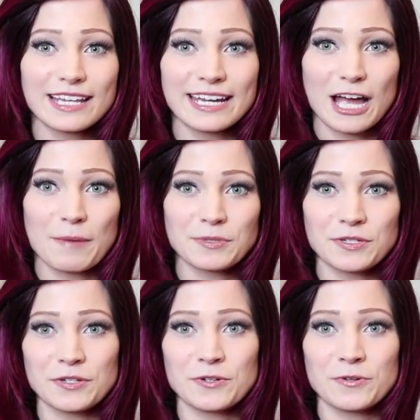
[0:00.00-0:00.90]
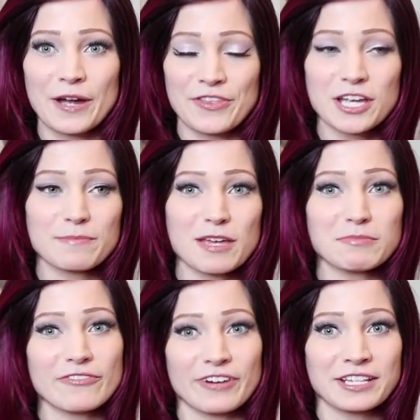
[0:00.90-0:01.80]
leading up to, I think me
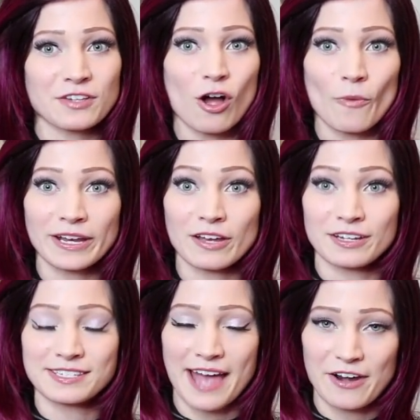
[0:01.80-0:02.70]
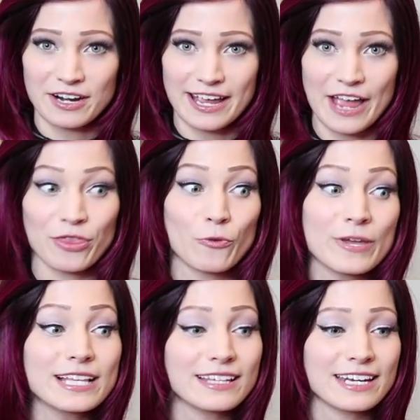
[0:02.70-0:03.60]
and my friends all went on a Saturday, and the
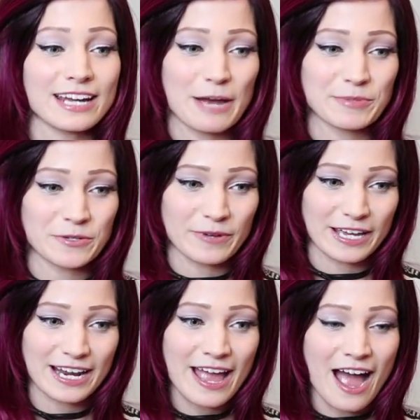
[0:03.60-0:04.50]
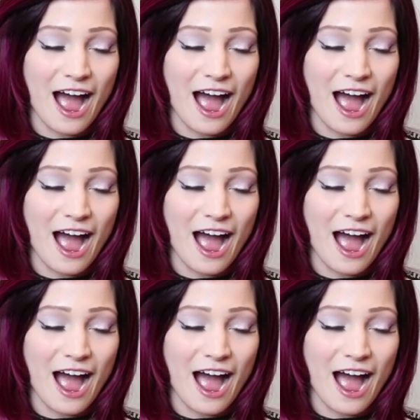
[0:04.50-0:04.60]
week leading up to it,